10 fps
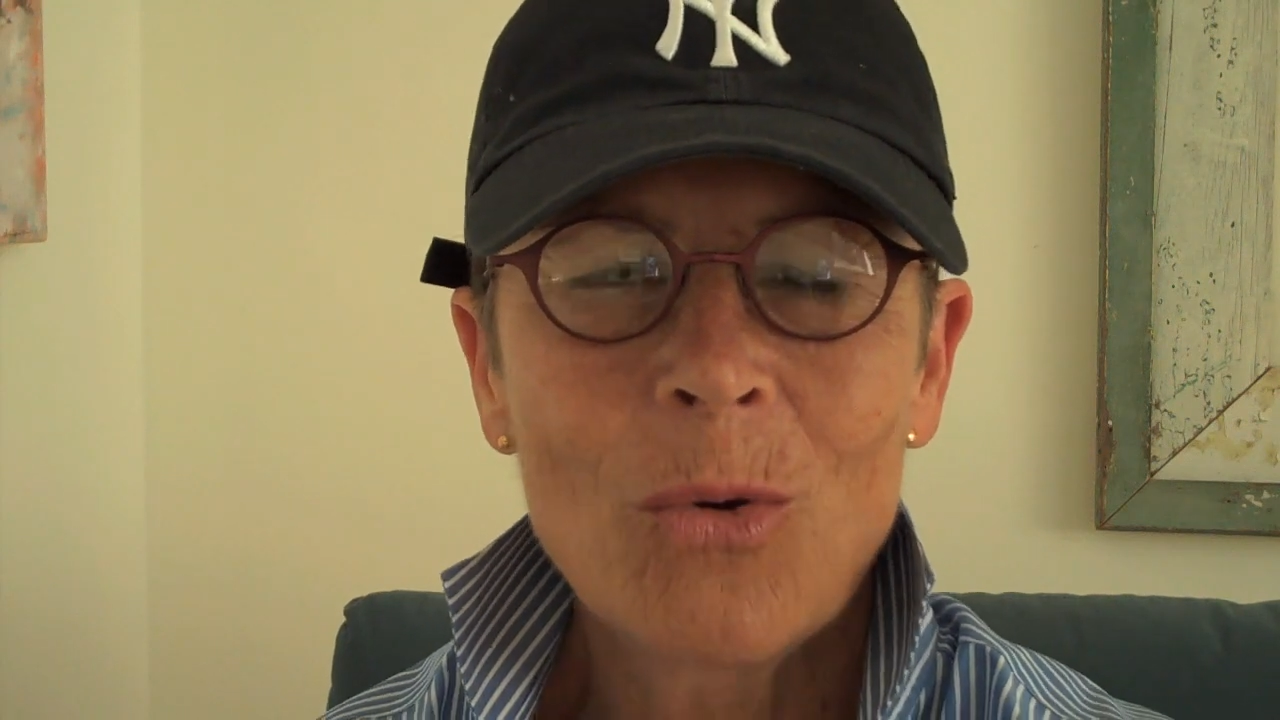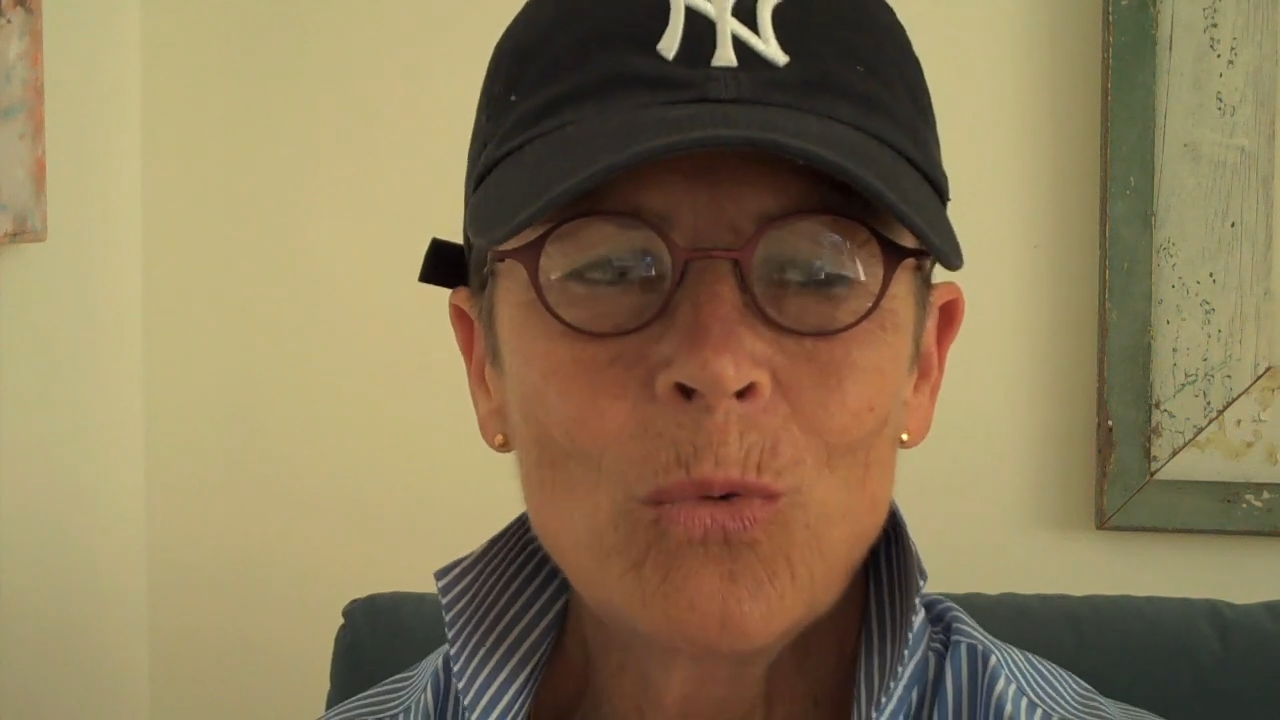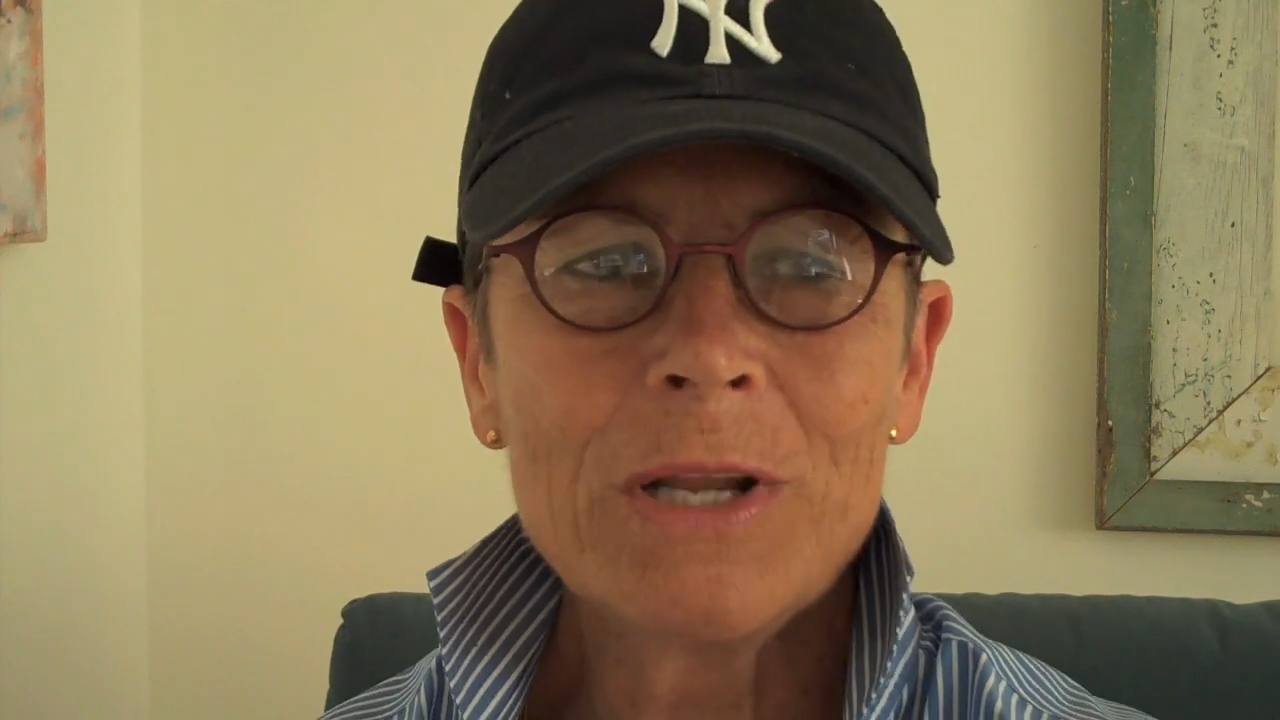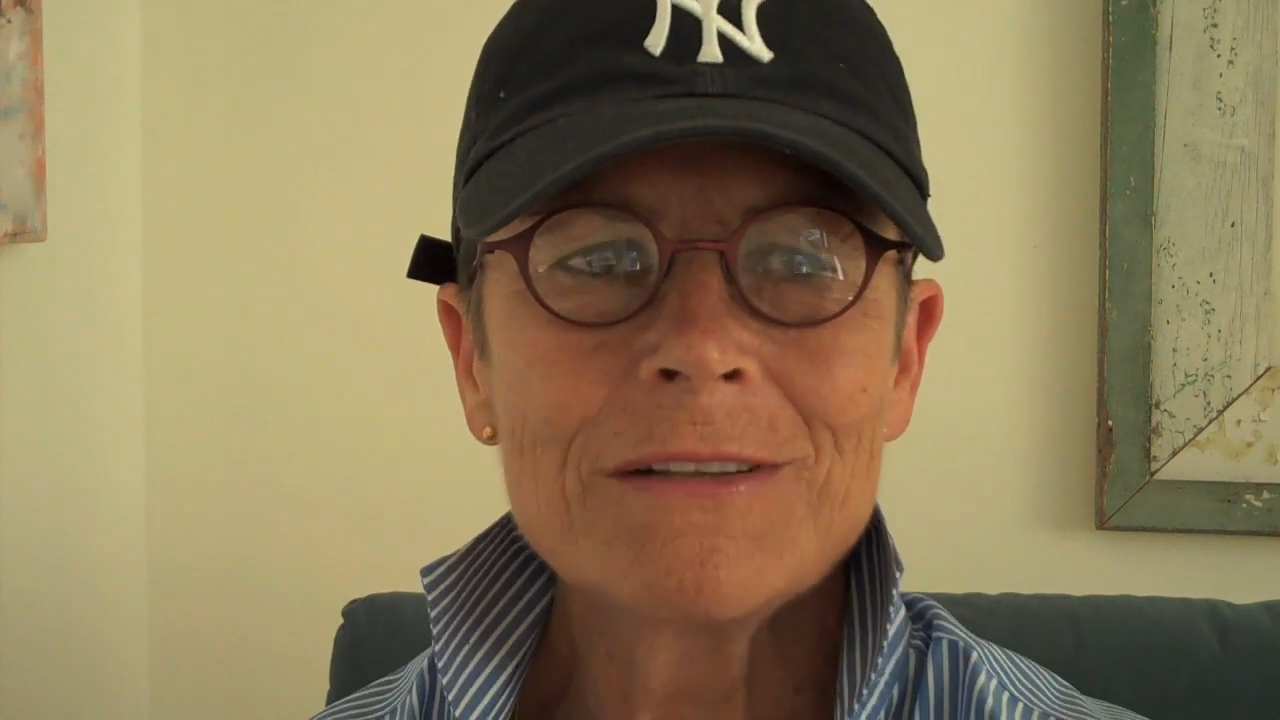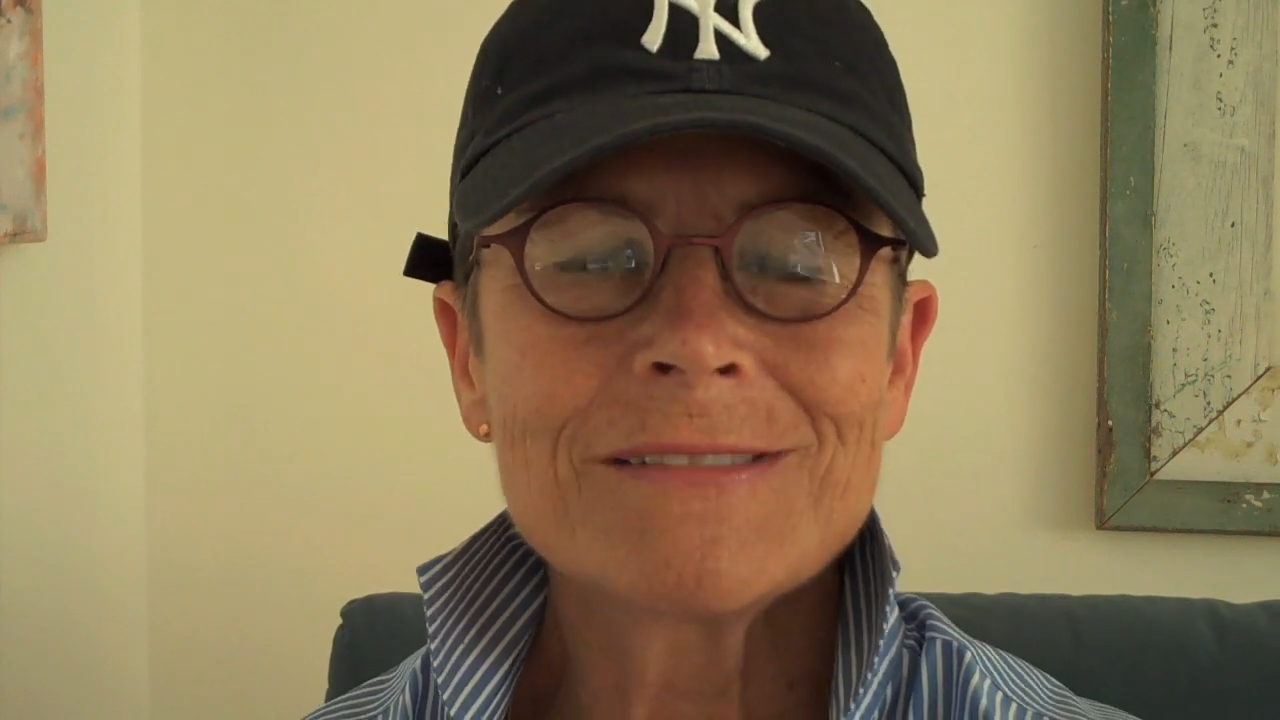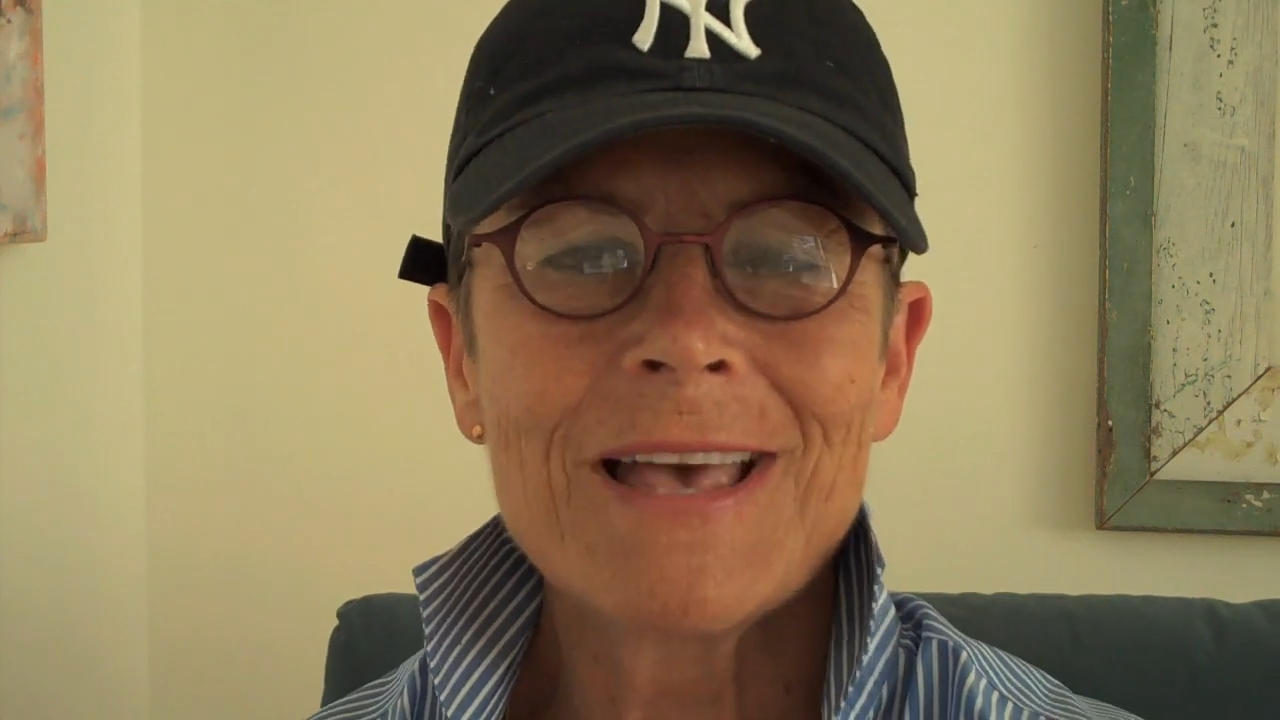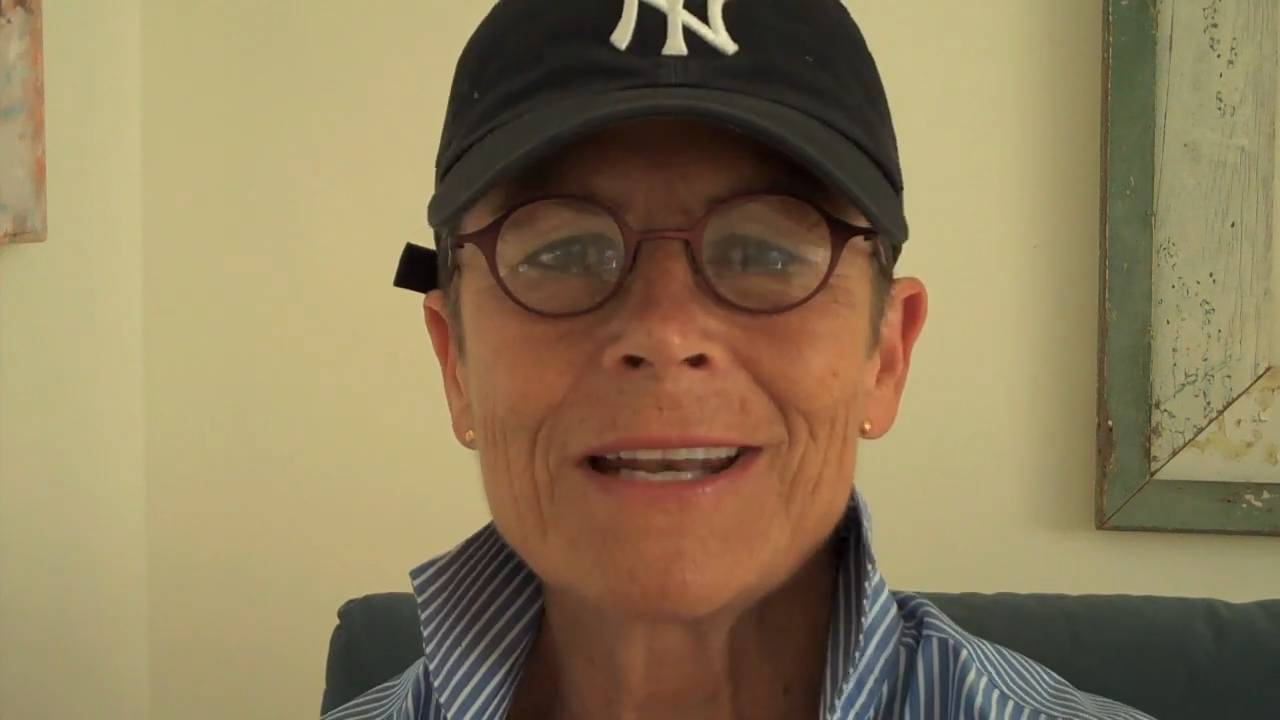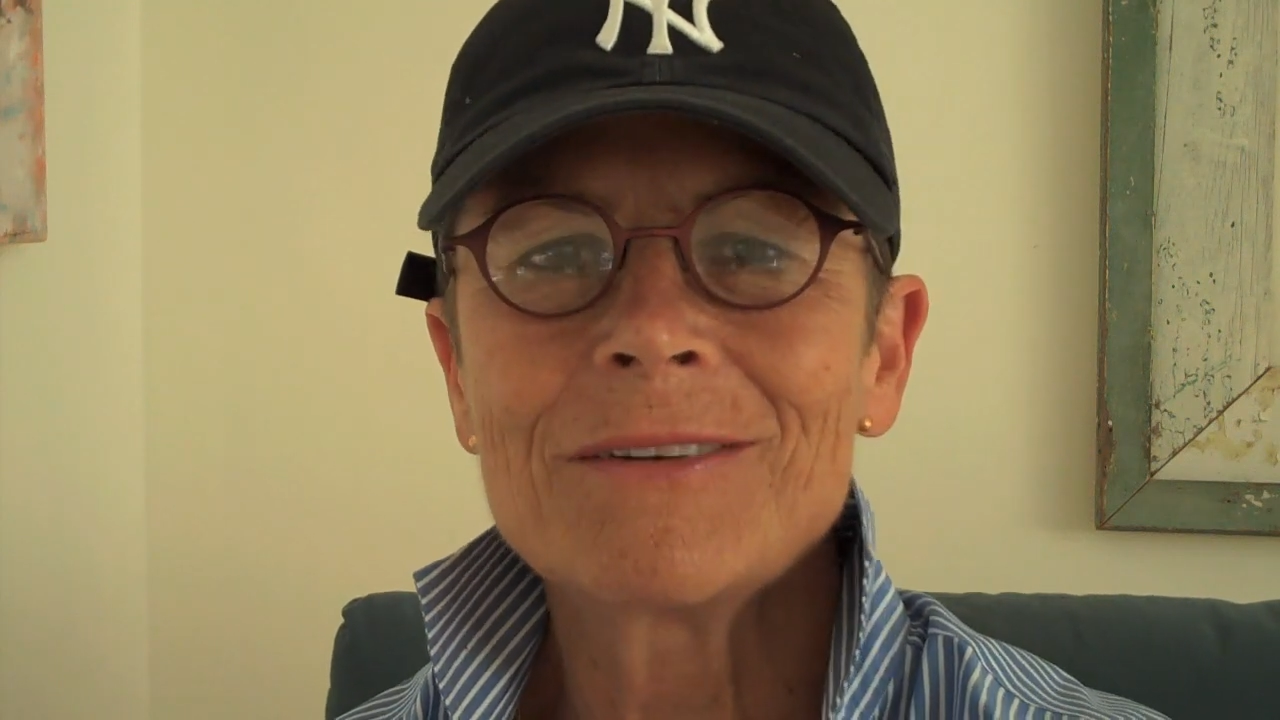what is that,